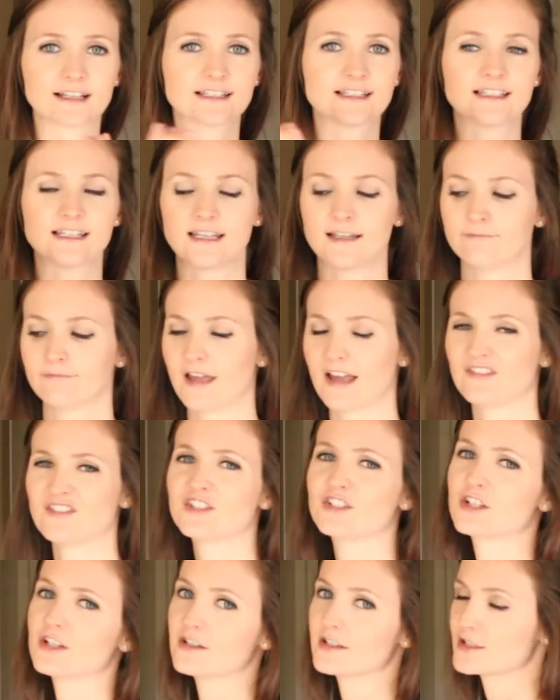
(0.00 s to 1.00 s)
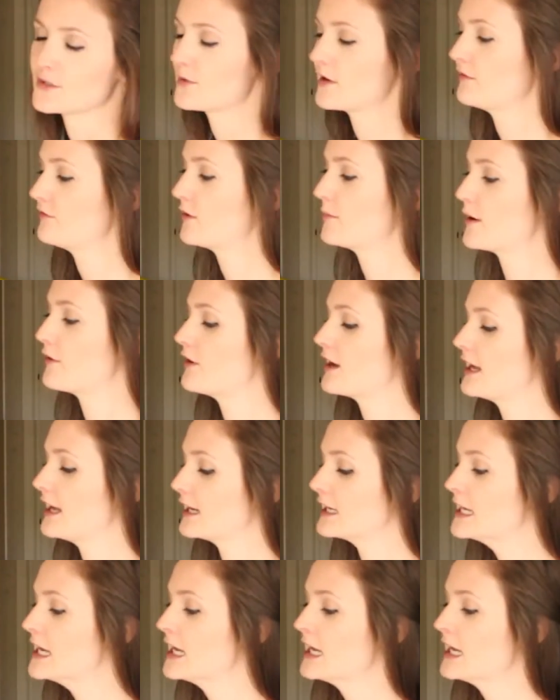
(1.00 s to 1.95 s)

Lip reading: See, I have to turn this way for my right hand.